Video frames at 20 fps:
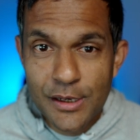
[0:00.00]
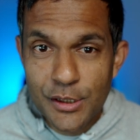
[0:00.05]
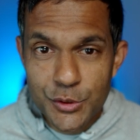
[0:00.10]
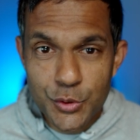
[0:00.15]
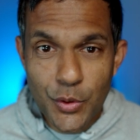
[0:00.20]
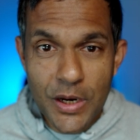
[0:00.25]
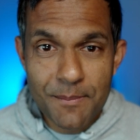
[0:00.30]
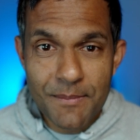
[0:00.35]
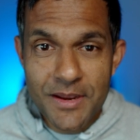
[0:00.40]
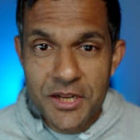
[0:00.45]

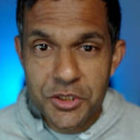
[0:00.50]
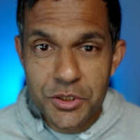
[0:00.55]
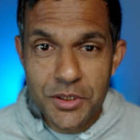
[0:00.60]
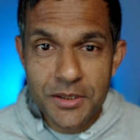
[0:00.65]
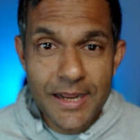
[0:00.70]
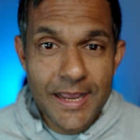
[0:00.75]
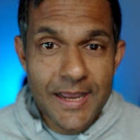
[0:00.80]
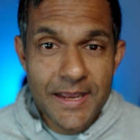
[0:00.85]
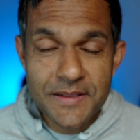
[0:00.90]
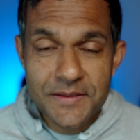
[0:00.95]
So I
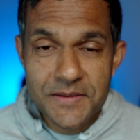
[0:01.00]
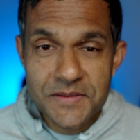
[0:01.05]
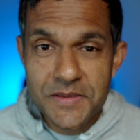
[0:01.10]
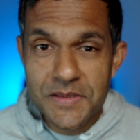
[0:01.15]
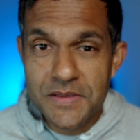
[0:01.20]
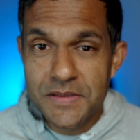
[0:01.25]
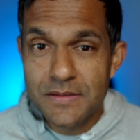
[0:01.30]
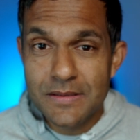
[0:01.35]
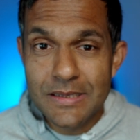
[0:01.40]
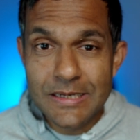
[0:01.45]
mentioned, hey, this
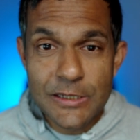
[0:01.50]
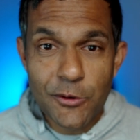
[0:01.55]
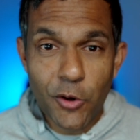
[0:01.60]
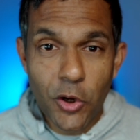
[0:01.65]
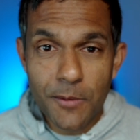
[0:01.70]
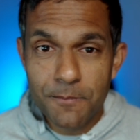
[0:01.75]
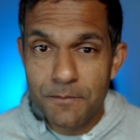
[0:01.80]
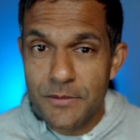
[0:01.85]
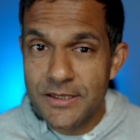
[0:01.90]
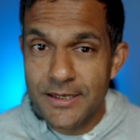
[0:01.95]
is the
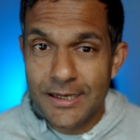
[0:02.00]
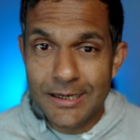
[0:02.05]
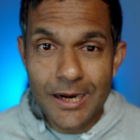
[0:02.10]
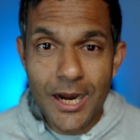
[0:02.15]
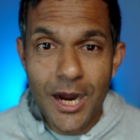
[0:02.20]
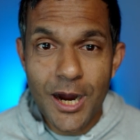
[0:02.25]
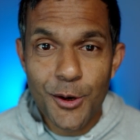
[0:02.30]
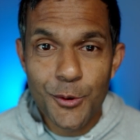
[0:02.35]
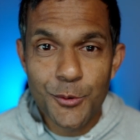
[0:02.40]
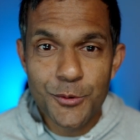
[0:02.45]
development
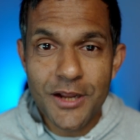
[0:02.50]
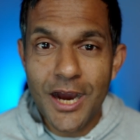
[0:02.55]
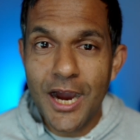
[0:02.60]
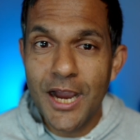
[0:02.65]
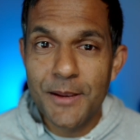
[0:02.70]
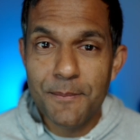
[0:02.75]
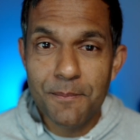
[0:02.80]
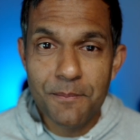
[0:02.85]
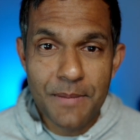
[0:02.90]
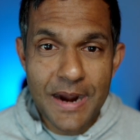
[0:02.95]
account
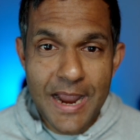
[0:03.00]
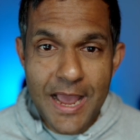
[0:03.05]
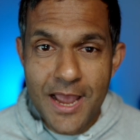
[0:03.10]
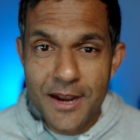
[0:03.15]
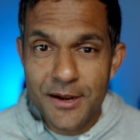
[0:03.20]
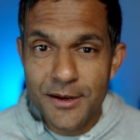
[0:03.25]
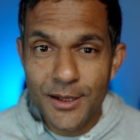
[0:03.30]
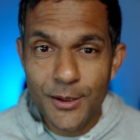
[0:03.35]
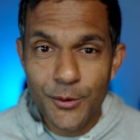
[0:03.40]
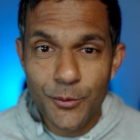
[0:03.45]
I
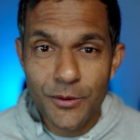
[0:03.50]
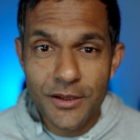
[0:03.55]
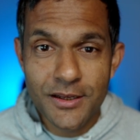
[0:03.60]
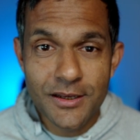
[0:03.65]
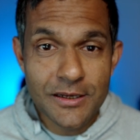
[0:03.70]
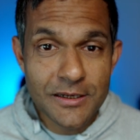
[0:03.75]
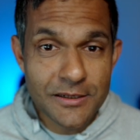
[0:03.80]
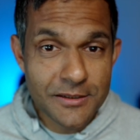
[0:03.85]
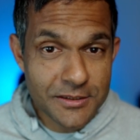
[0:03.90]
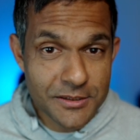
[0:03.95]
brand
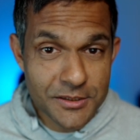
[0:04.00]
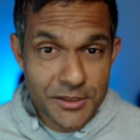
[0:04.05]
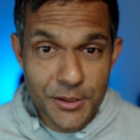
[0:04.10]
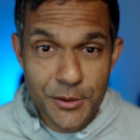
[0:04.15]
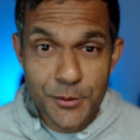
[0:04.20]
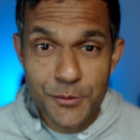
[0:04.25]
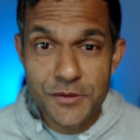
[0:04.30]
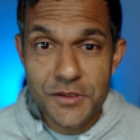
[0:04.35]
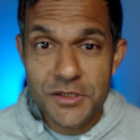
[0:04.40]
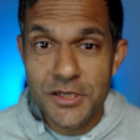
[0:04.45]
newly
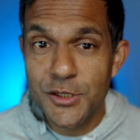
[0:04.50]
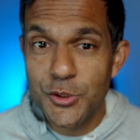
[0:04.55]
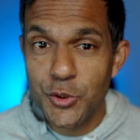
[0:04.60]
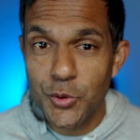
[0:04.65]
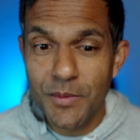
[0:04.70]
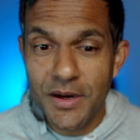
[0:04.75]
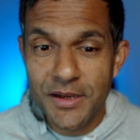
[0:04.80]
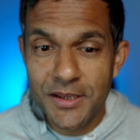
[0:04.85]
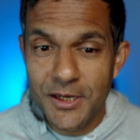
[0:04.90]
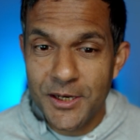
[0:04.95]
introduced into
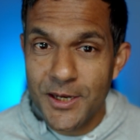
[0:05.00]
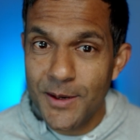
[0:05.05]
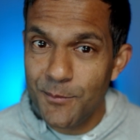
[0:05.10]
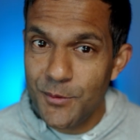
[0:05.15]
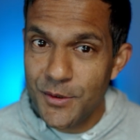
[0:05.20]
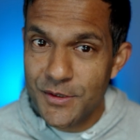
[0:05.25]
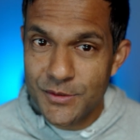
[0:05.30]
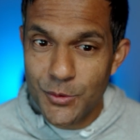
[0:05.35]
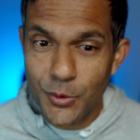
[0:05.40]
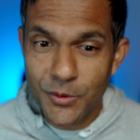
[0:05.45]
my
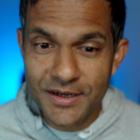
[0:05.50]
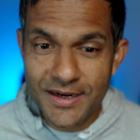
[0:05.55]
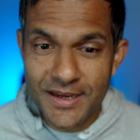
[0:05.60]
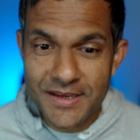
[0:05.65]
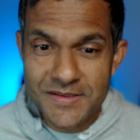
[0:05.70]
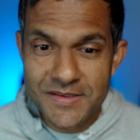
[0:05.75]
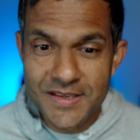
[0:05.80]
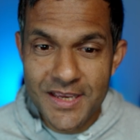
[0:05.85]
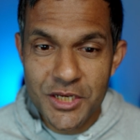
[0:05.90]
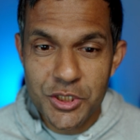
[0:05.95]
AWS
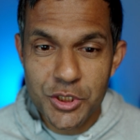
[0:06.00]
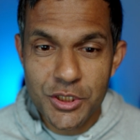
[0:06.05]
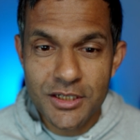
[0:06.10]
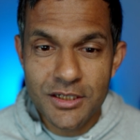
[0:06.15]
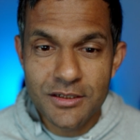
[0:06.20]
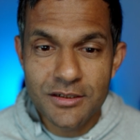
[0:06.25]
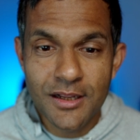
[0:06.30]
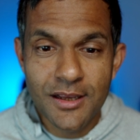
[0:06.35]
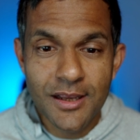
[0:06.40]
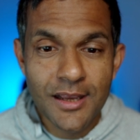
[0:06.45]

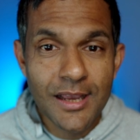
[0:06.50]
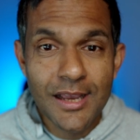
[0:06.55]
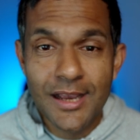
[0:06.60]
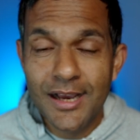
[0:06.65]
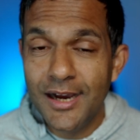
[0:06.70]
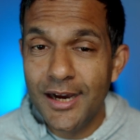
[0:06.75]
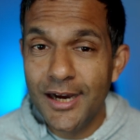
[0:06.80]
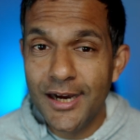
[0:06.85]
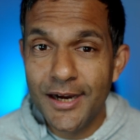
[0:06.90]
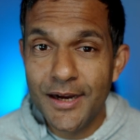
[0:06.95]
organization
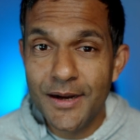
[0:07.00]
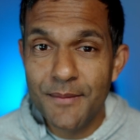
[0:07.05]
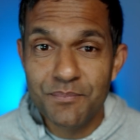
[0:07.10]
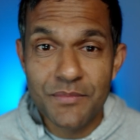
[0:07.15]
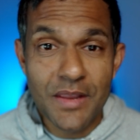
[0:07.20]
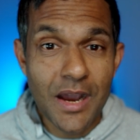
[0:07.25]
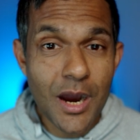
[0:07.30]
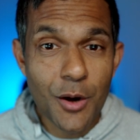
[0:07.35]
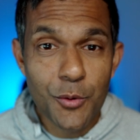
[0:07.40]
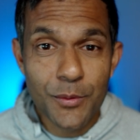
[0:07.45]
um,
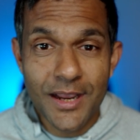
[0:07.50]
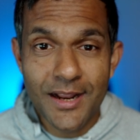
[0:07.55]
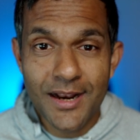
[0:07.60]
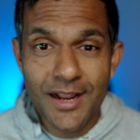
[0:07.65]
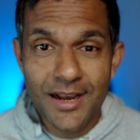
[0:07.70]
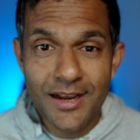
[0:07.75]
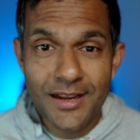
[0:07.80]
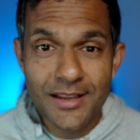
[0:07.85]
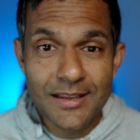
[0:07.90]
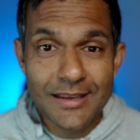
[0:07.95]
how can
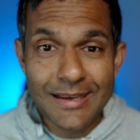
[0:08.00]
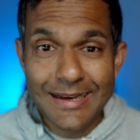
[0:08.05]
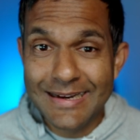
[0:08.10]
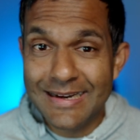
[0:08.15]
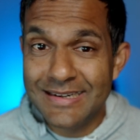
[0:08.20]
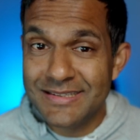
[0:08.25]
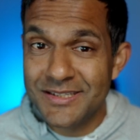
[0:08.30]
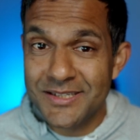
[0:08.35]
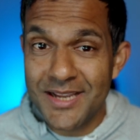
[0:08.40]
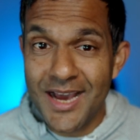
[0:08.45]
I
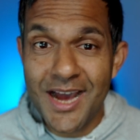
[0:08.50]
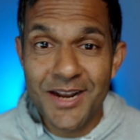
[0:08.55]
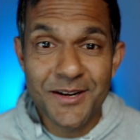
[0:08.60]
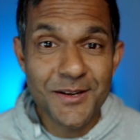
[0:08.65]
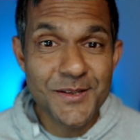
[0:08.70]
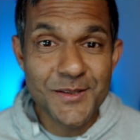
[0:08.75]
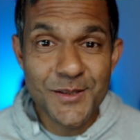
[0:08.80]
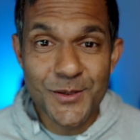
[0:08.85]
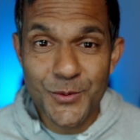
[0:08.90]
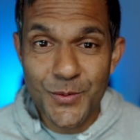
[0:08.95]
uh, start
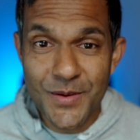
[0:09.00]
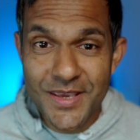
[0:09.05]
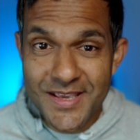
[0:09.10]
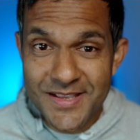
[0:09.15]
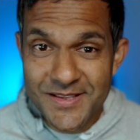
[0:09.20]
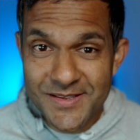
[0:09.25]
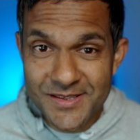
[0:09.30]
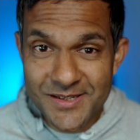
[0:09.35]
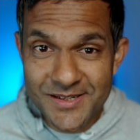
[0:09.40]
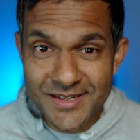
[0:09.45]
EC2
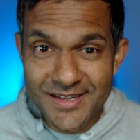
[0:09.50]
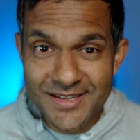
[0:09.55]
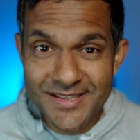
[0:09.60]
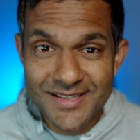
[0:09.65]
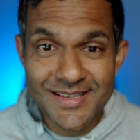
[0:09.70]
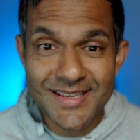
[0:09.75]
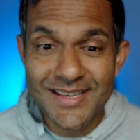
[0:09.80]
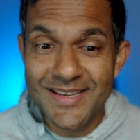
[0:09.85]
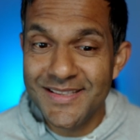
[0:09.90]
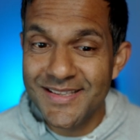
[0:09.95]

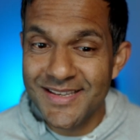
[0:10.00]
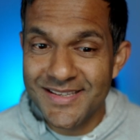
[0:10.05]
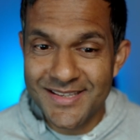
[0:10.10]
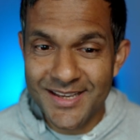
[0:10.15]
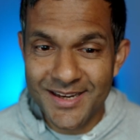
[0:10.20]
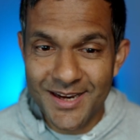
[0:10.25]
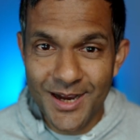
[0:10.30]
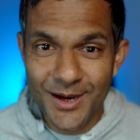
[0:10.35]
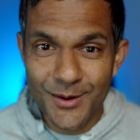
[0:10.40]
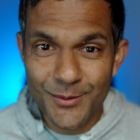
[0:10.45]
instance in this
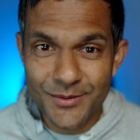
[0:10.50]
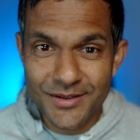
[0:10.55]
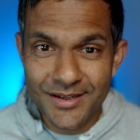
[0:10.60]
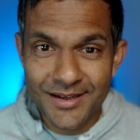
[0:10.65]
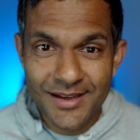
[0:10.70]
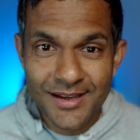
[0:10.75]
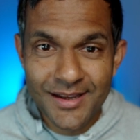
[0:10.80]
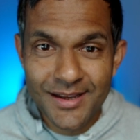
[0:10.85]
account?